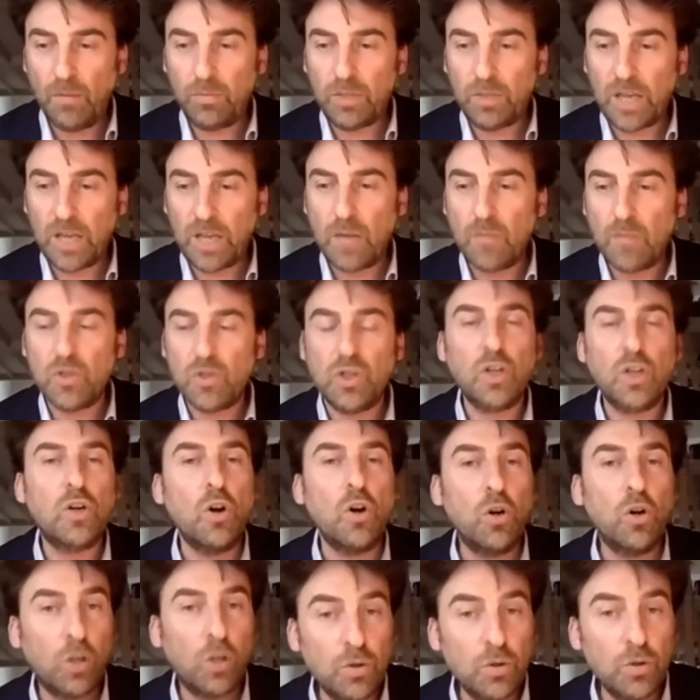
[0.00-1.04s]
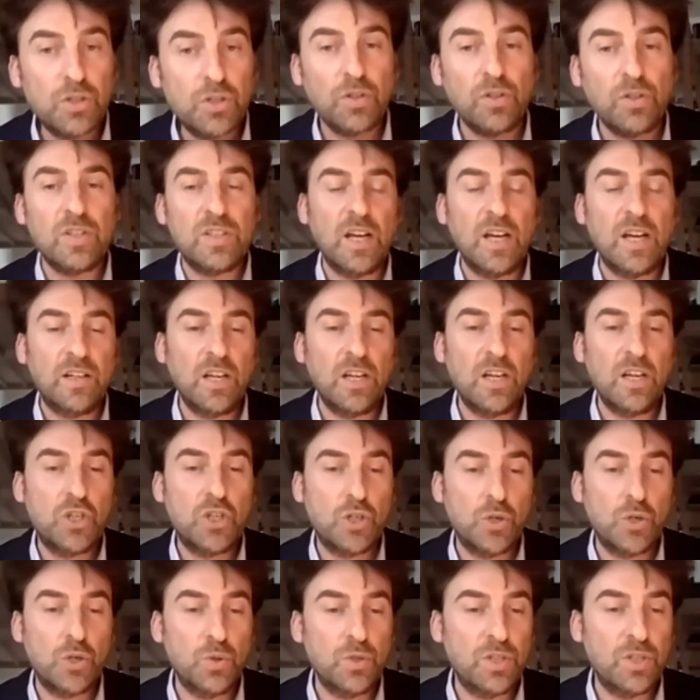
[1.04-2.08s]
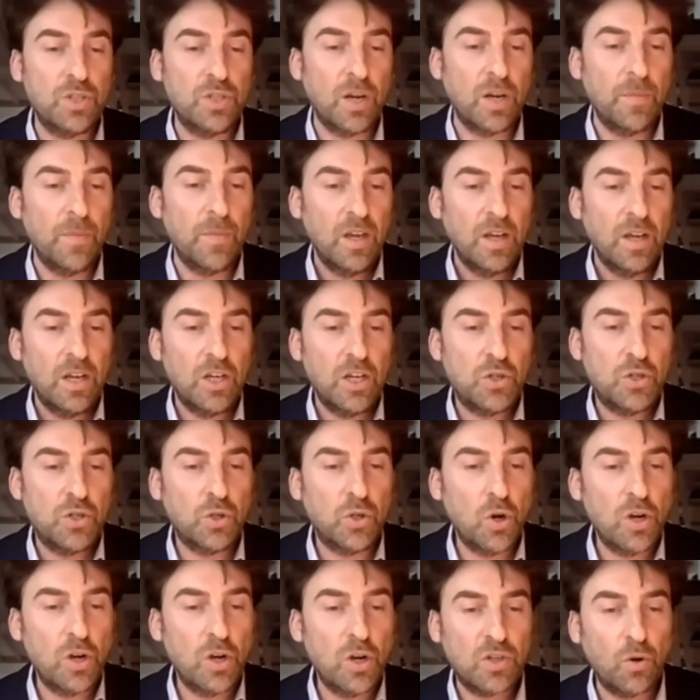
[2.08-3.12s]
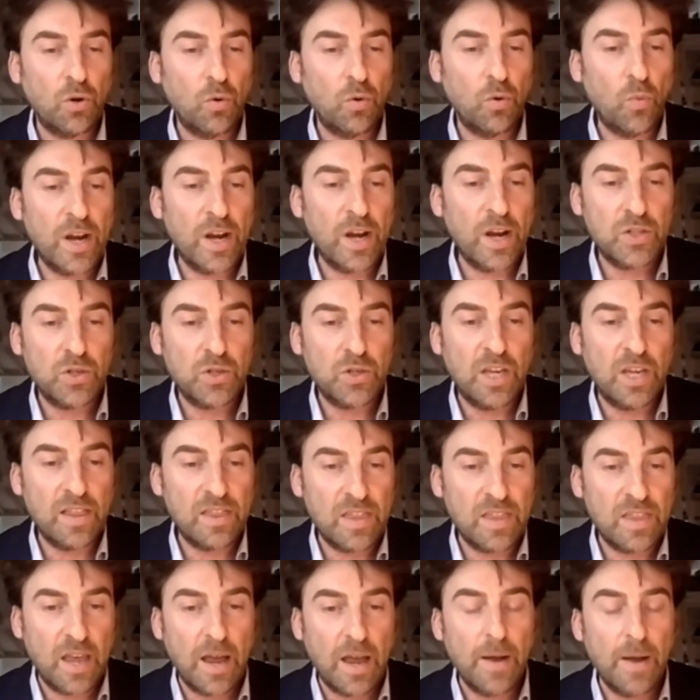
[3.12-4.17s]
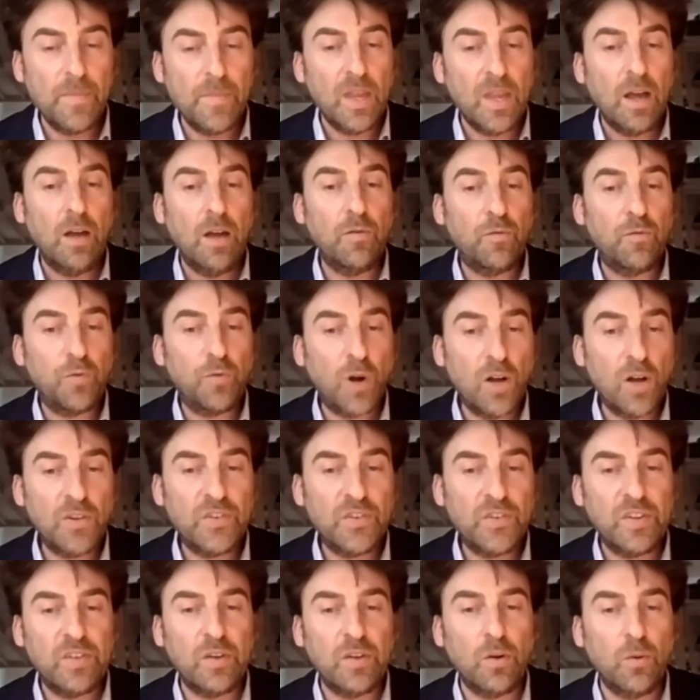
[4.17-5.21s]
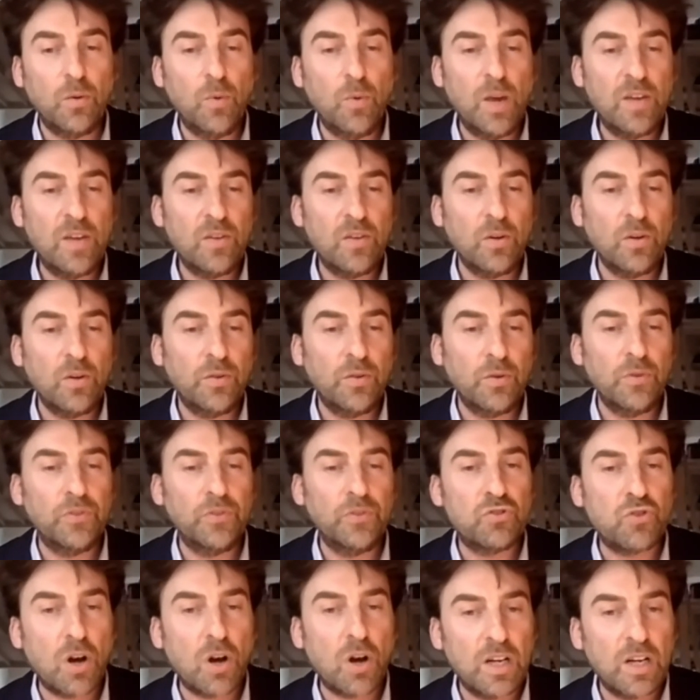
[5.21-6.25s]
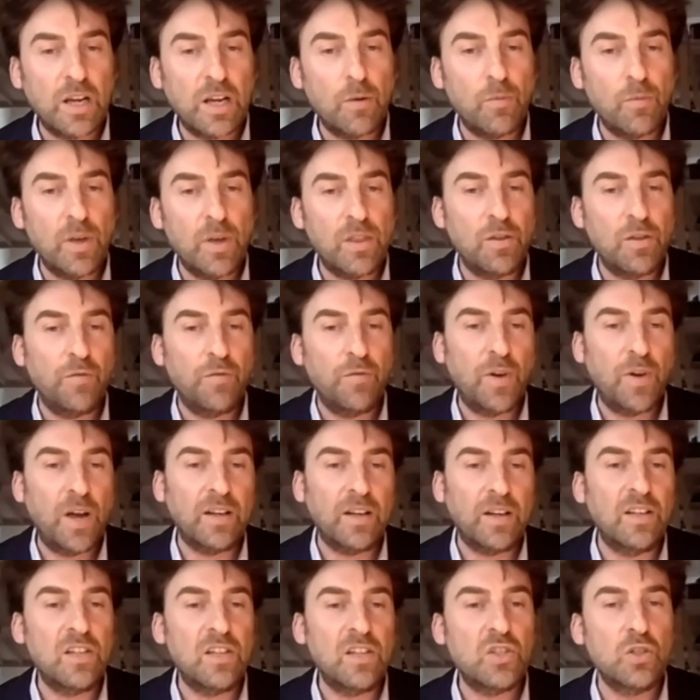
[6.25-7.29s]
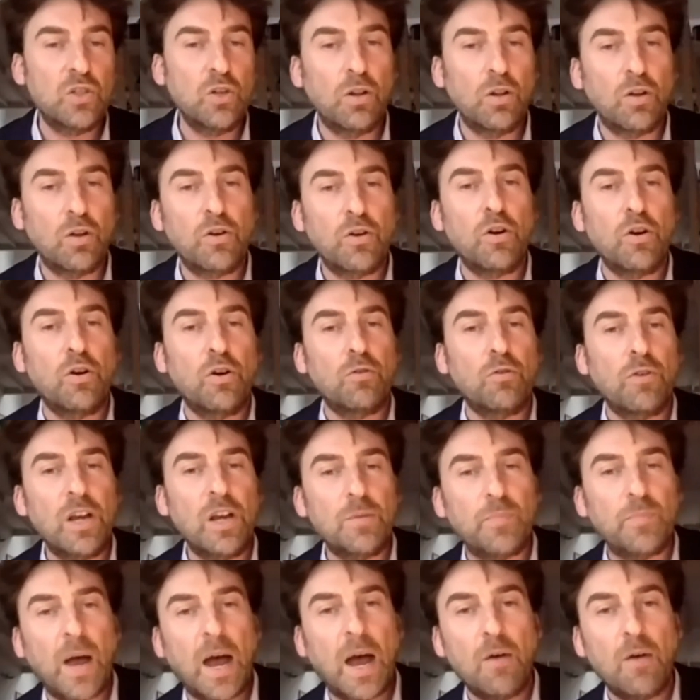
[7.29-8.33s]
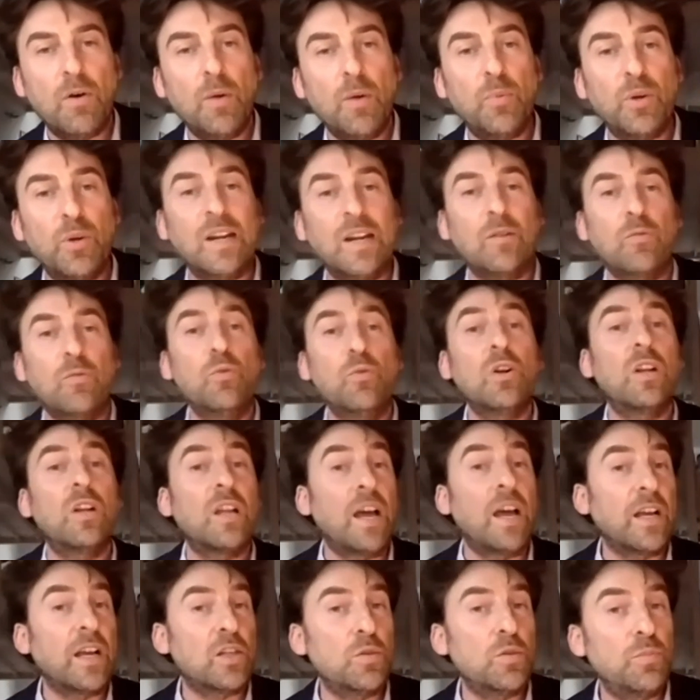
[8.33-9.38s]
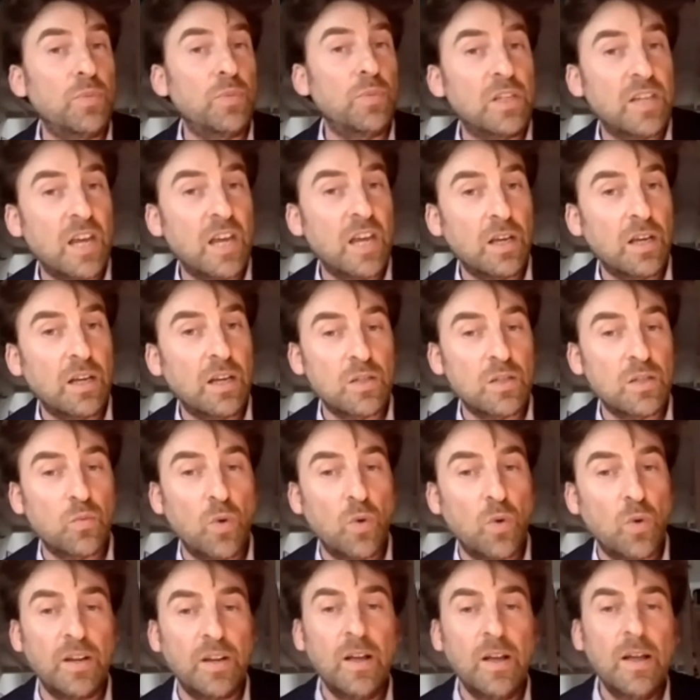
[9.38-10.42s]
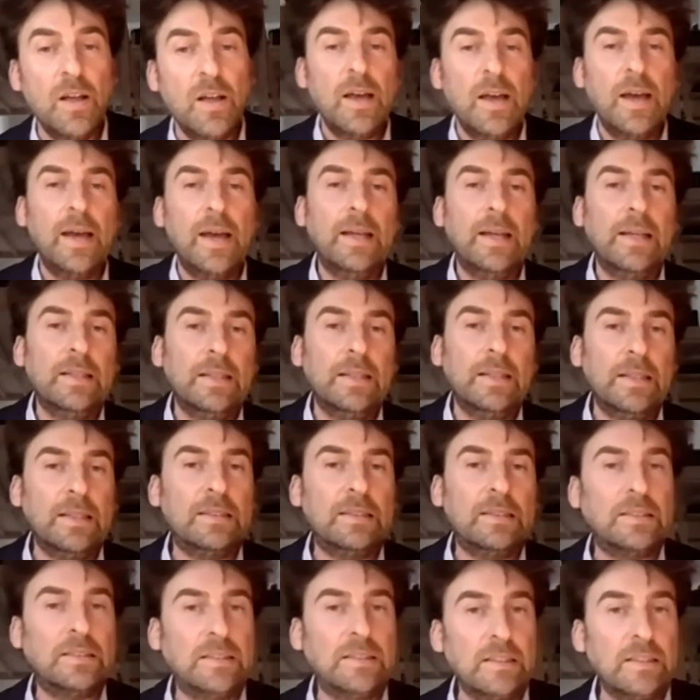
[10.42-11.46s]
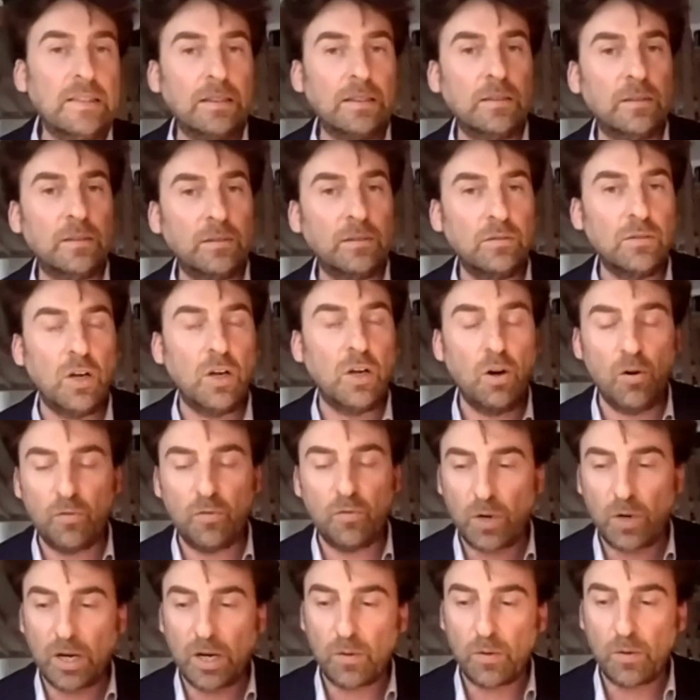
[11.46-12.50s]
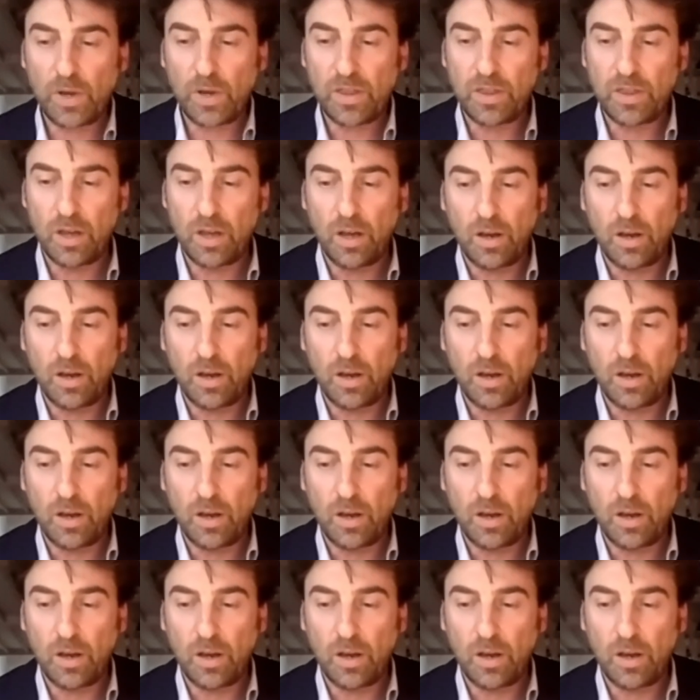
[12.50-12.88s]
came to the conclusions that it should go its own way to get there. And France is always also struggling with the fact that it's no longer a great power, but it would like to be taken as one. And it's still hovering with